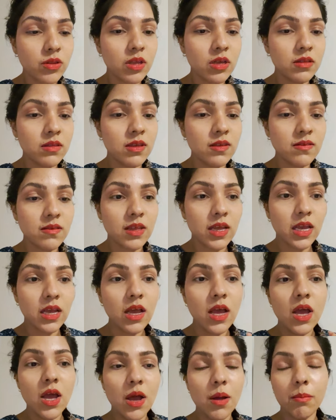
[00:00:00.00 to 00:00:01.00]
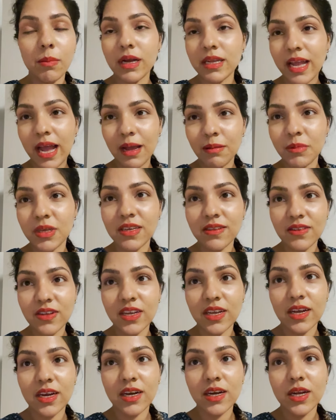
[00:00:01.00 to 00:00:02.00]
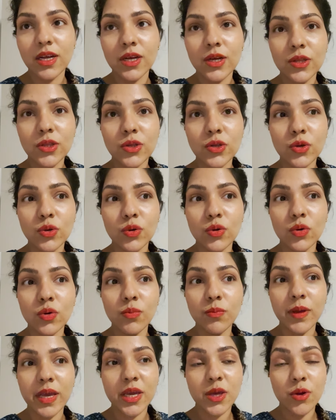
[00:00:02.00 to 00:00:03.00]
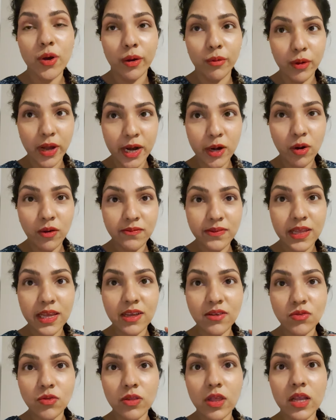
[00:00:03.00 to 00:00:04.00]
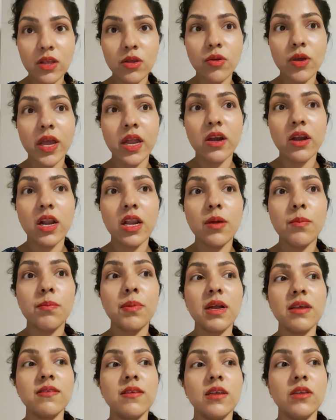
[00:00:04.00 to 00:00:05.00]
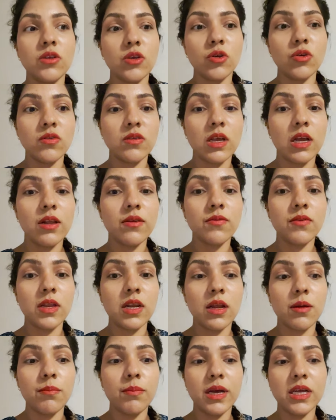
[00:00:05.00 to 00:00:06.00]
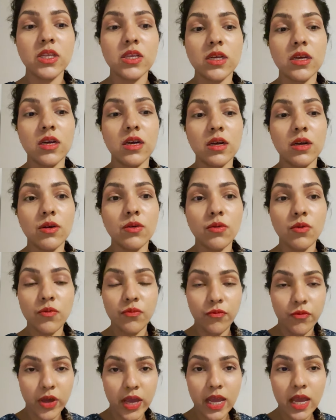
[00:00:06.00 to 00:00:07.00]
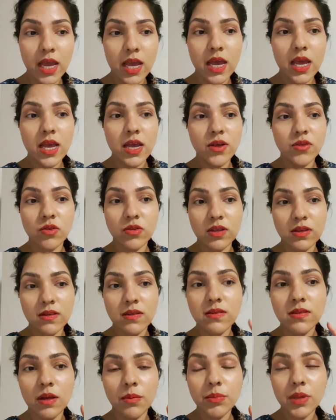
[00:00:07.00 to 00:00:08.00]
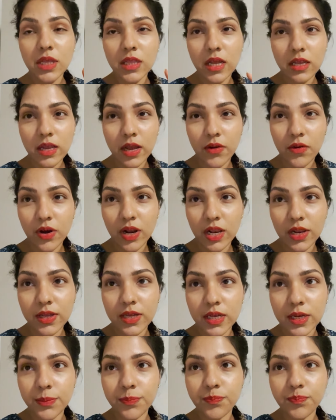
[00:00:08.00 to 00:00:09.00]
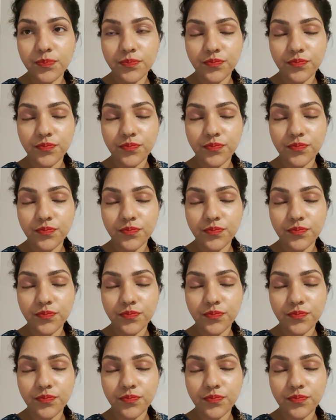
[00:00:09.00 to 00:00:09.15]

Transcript: this thing, but I'm just here to make you aware of things so that you can really present yourself in a better way. So this is something that I really